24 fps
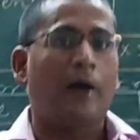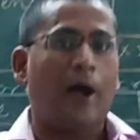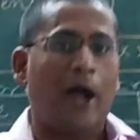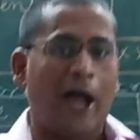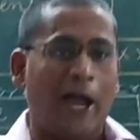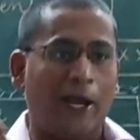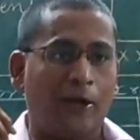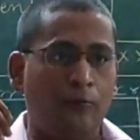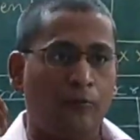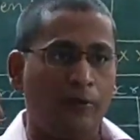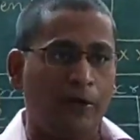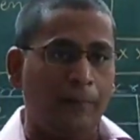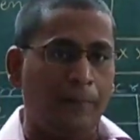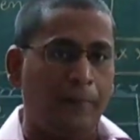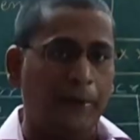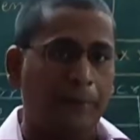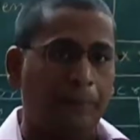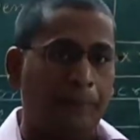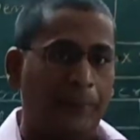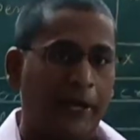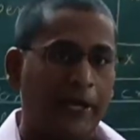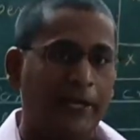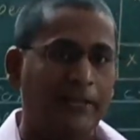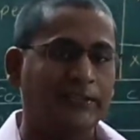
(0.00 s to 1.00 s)
I will be
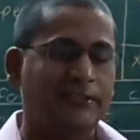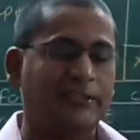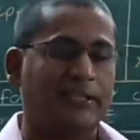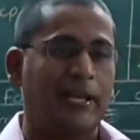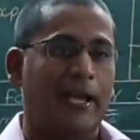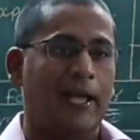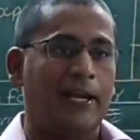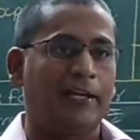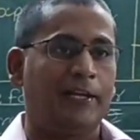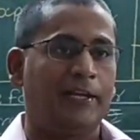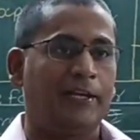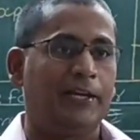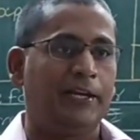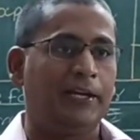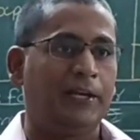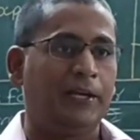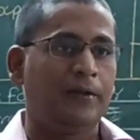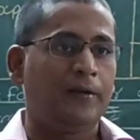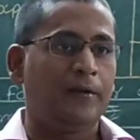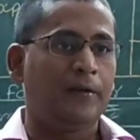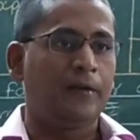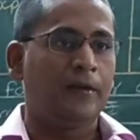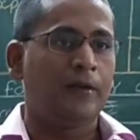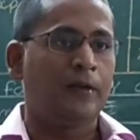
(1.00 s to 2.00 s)
paying
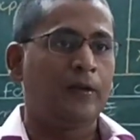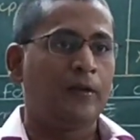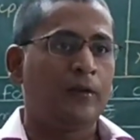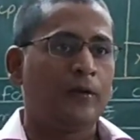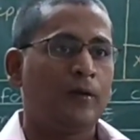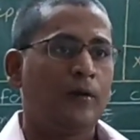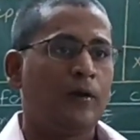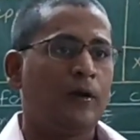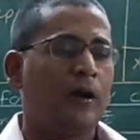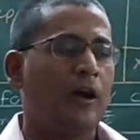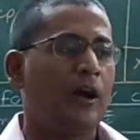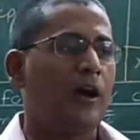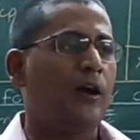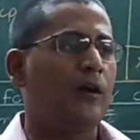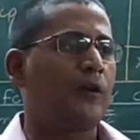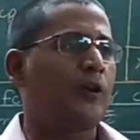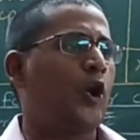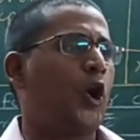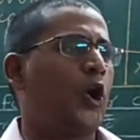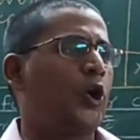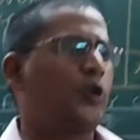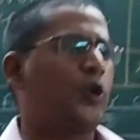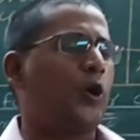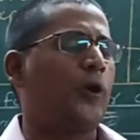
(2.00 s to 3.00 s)
salary a
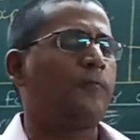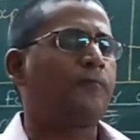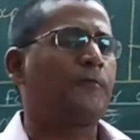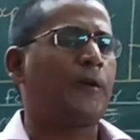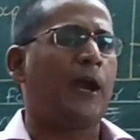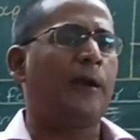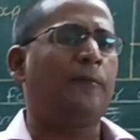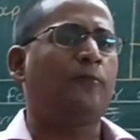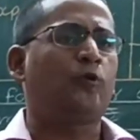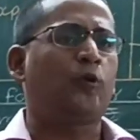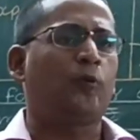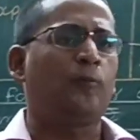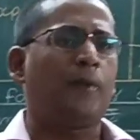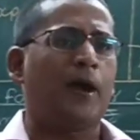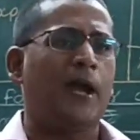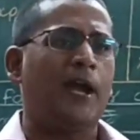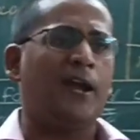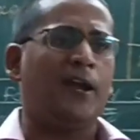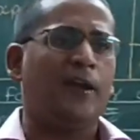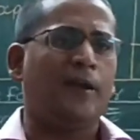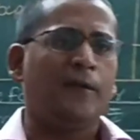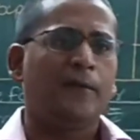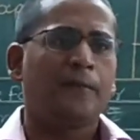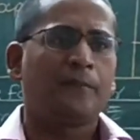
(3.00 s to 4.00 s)
lot of time to
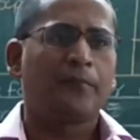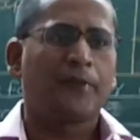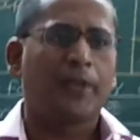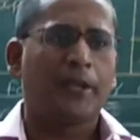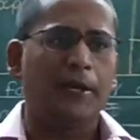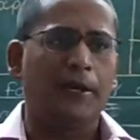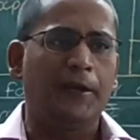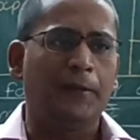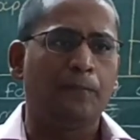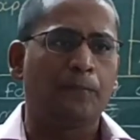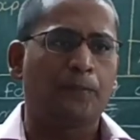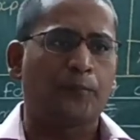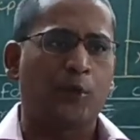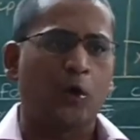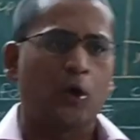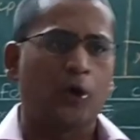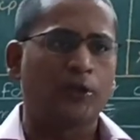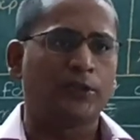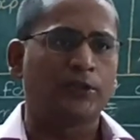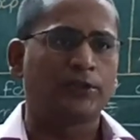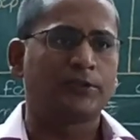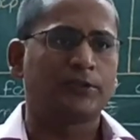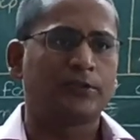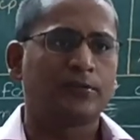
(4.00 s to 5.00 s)
my
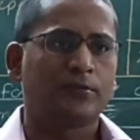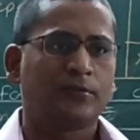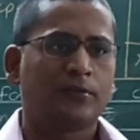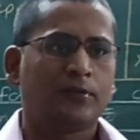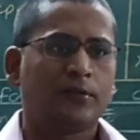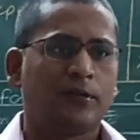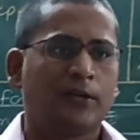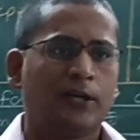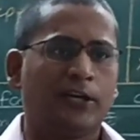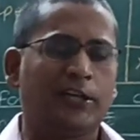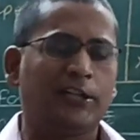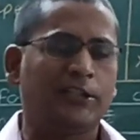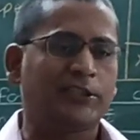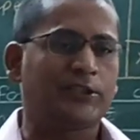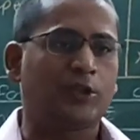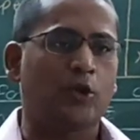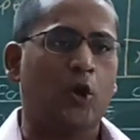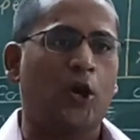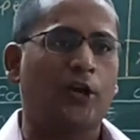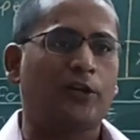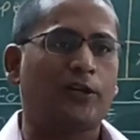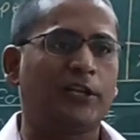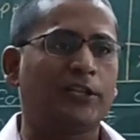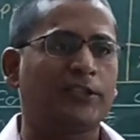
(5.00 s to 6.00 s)
employees. It is
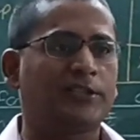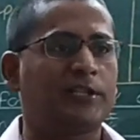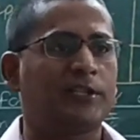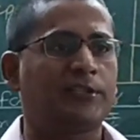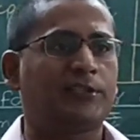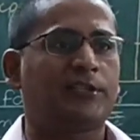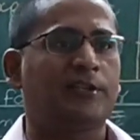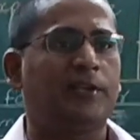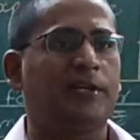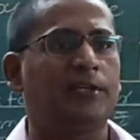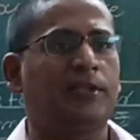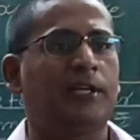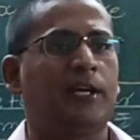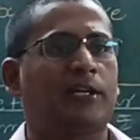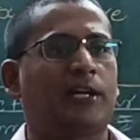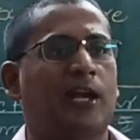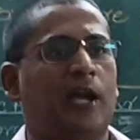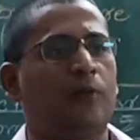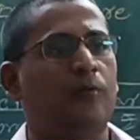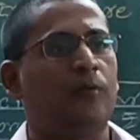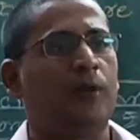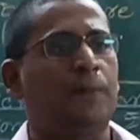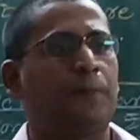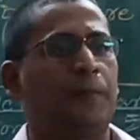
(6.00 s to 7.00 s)
not necessary that
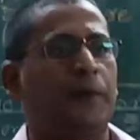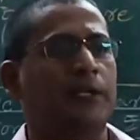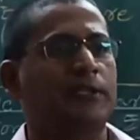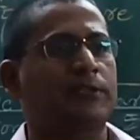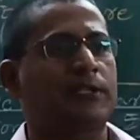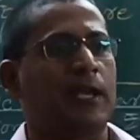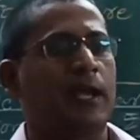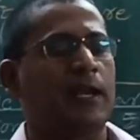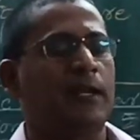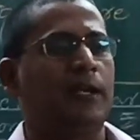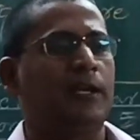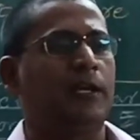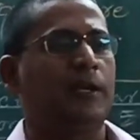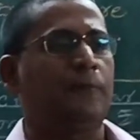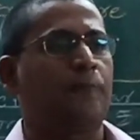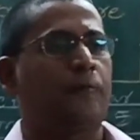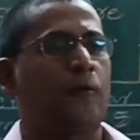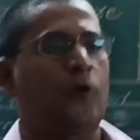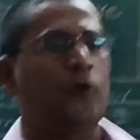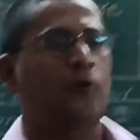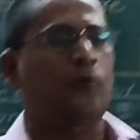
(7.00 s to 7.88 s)
I will pay salary for